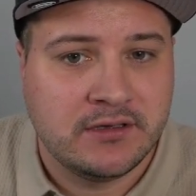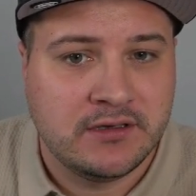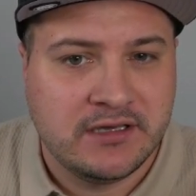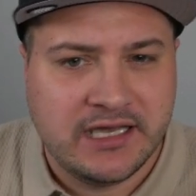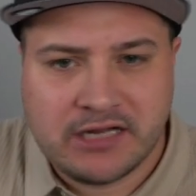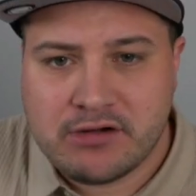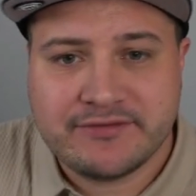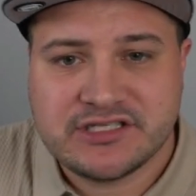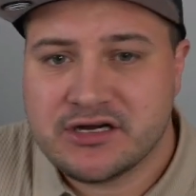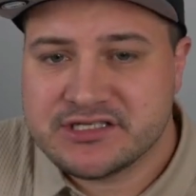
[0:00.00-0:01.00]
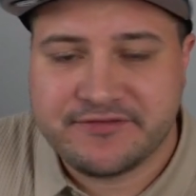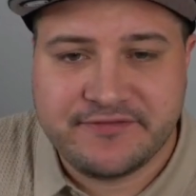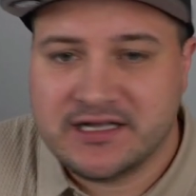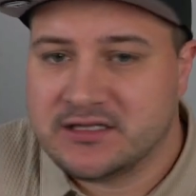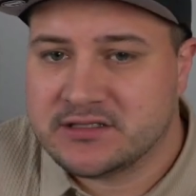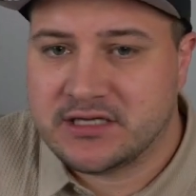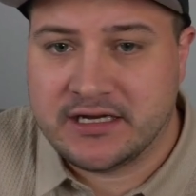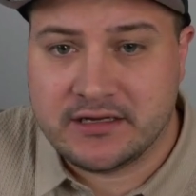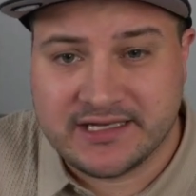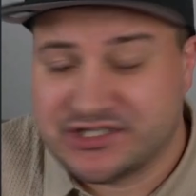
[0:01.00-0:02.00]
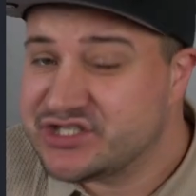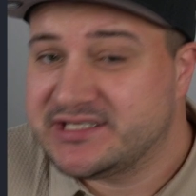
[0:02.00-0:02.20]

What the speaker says: And gravatar is a field that doesn't